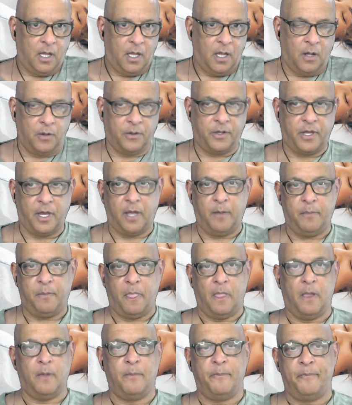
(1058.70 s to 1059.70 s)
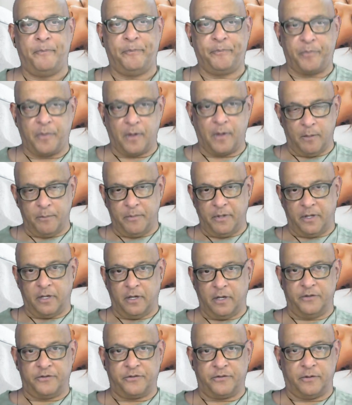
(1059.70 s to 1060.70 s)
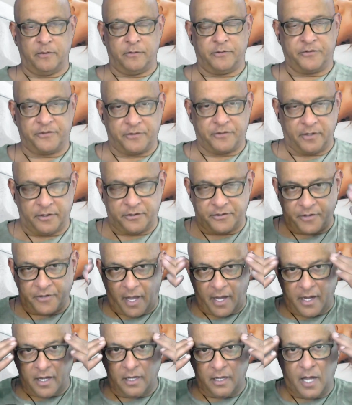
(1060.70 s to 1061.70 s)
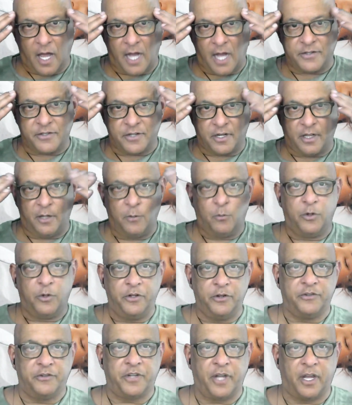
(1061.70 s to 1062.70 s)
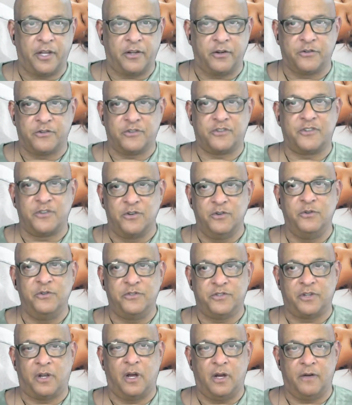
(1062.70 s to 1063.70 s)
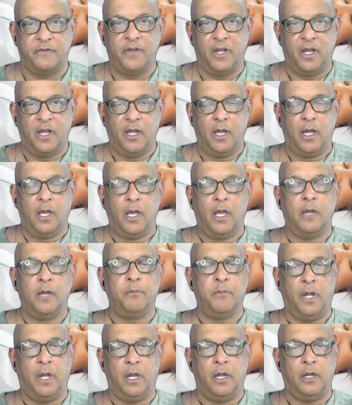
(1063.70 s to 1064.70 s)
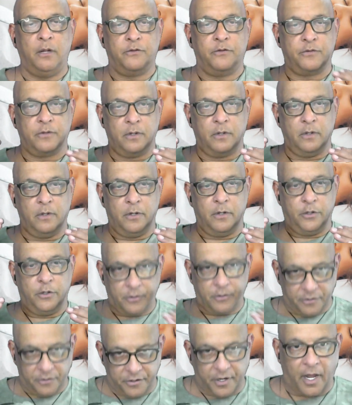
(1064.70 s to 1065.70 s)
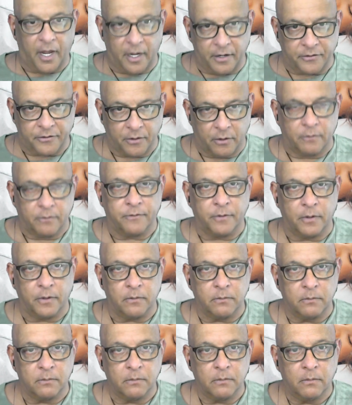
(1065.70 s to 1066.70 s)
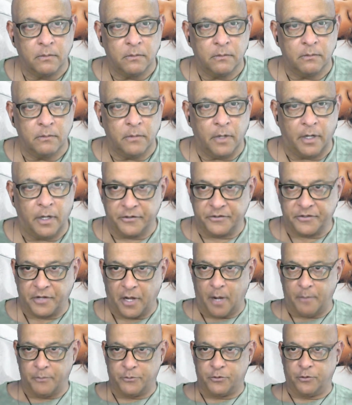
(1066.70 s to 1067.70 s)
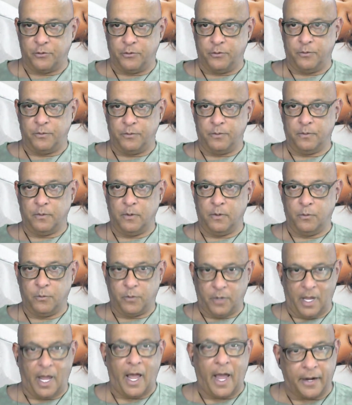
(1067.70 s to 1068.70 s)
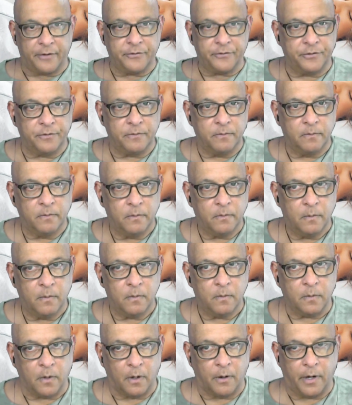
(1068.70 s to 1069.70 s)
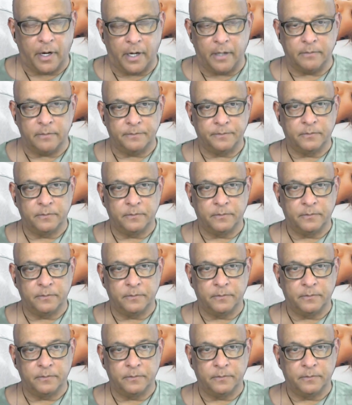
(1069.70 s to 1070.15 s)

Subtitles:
Okay? Because psychologically, when you take your shoes off, it means your day's over. And it's time to relax. All right.